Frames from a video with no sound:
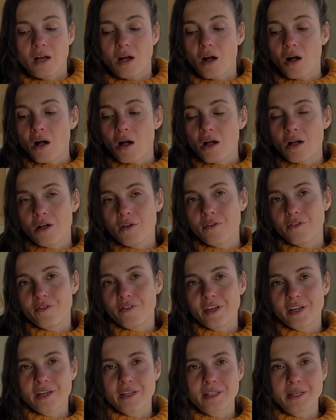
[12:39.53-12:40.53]
All
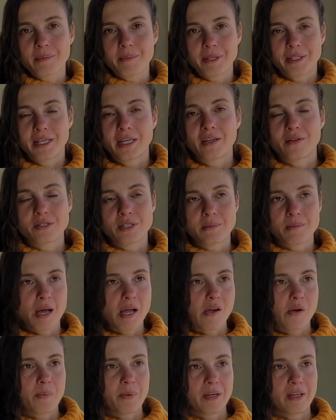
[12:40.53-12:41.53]
fingerling potatoes, in
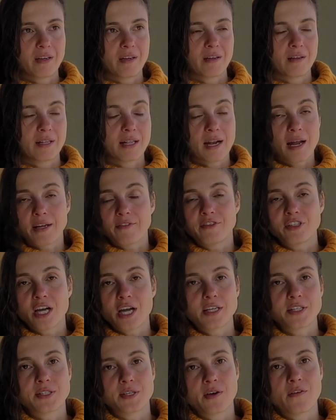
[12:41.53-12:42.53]
my opinion, that I've
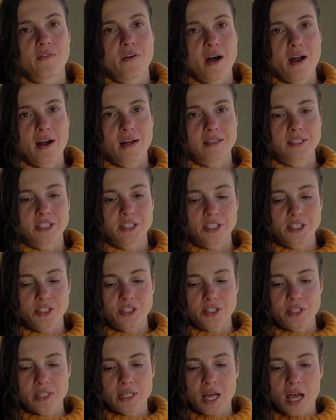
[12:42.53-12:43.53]
tried so far are
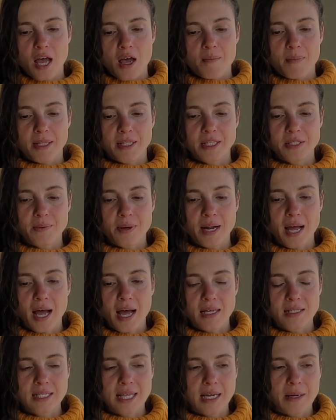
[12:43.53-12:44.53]
delicious, but this one
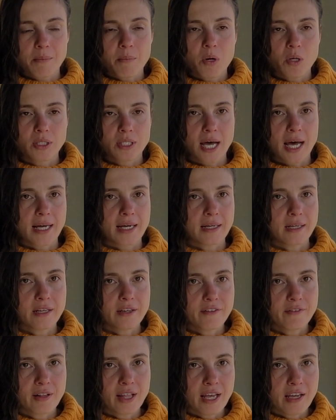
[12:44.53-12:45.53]
has like more nutty
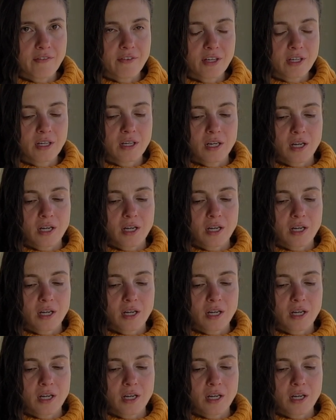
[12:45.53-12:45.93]
flavor.